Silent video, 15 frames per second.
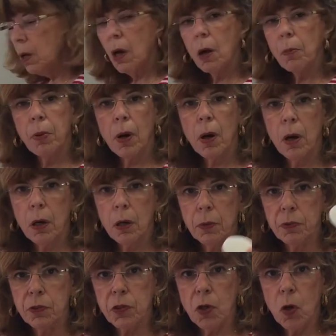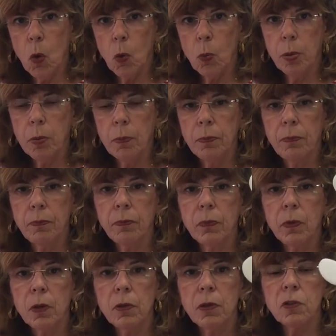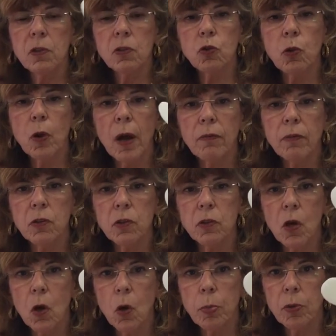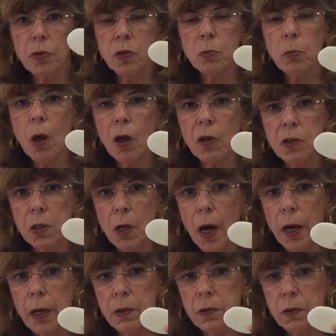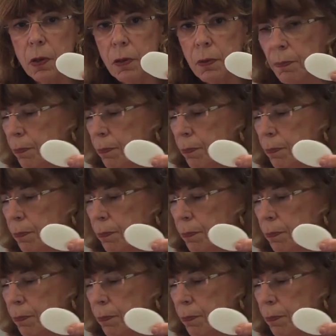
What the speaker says: A bar of soap. This is travel soap, a small size.